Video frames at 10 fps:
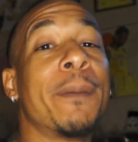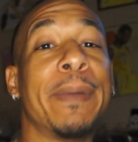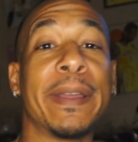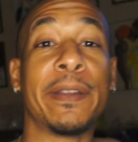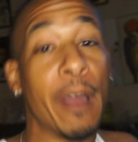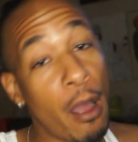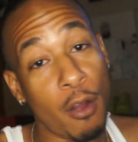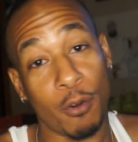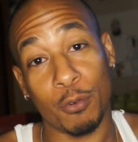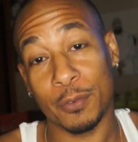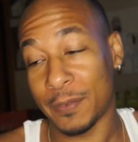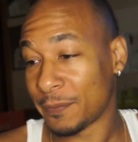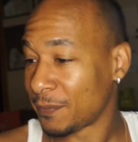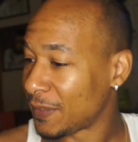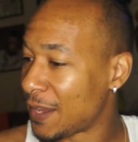have been gone.
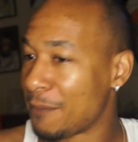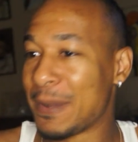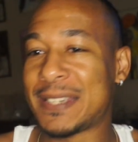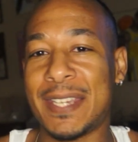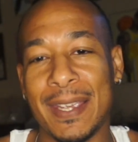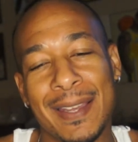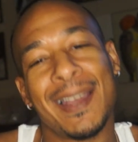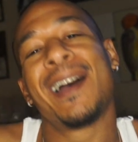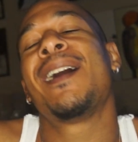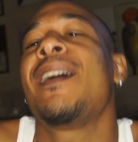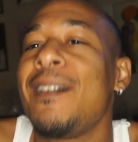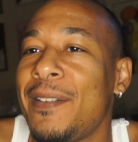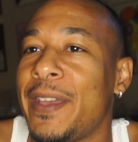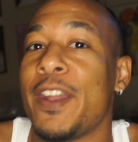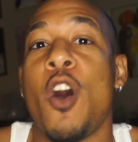But she,
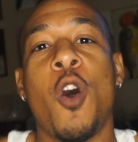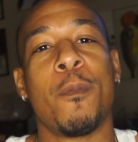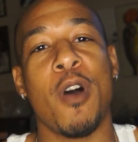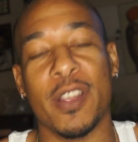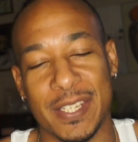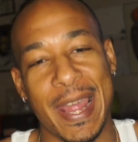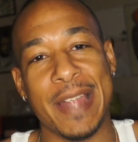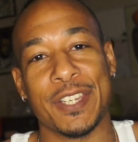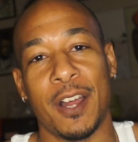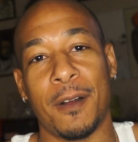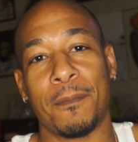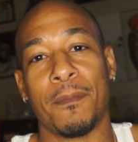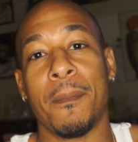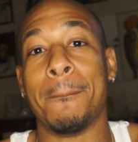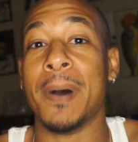and the homeboy snatch up.
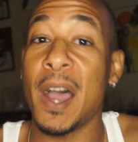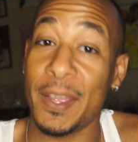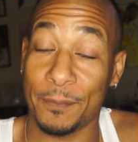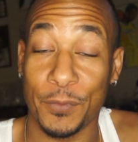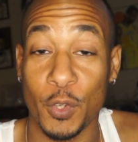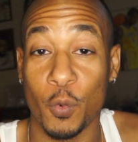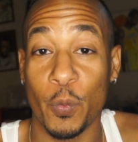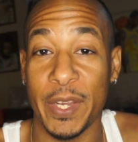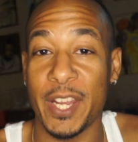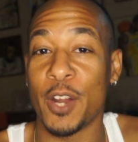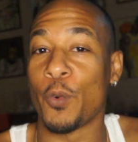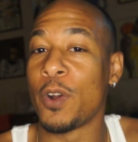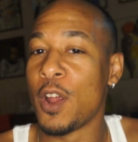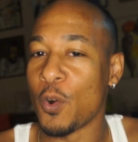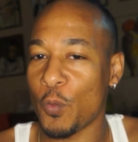But we hear
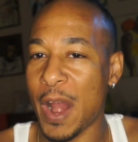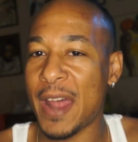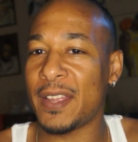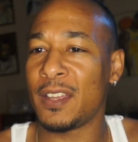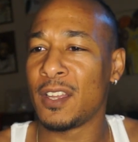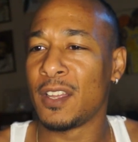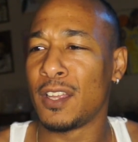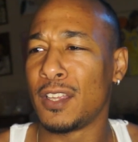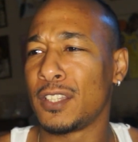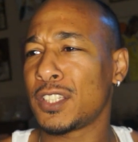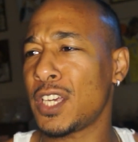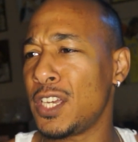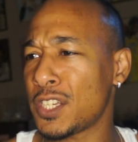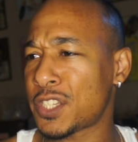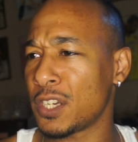Ronnie,
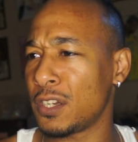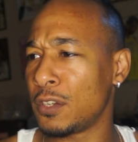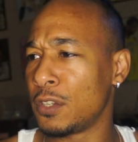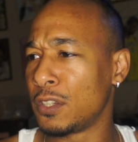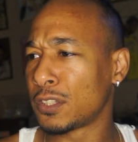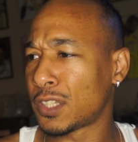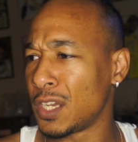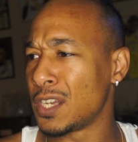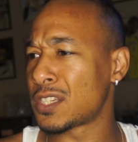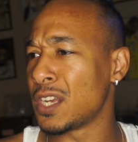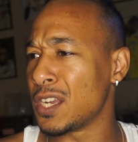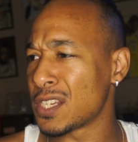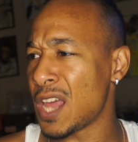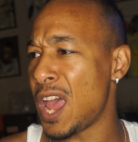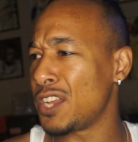Keisha,
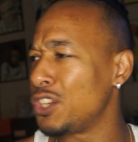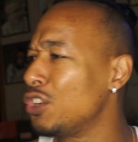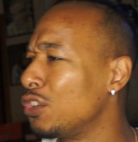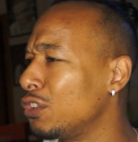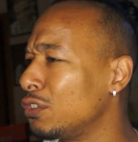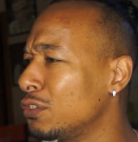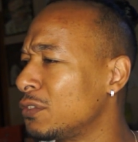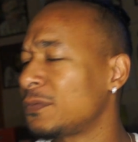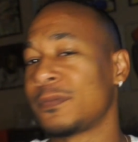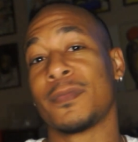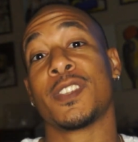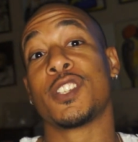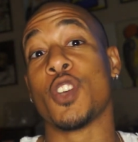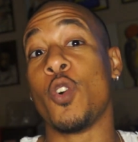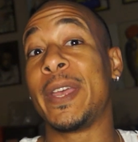is that you?
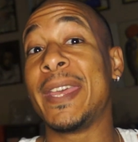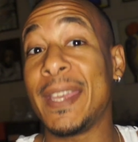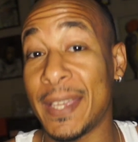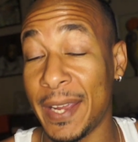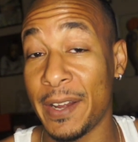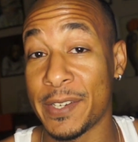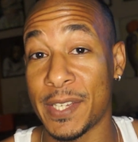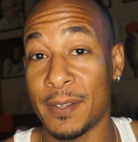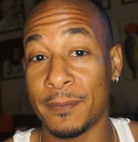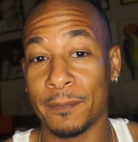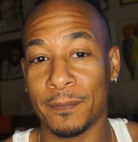So he hears it.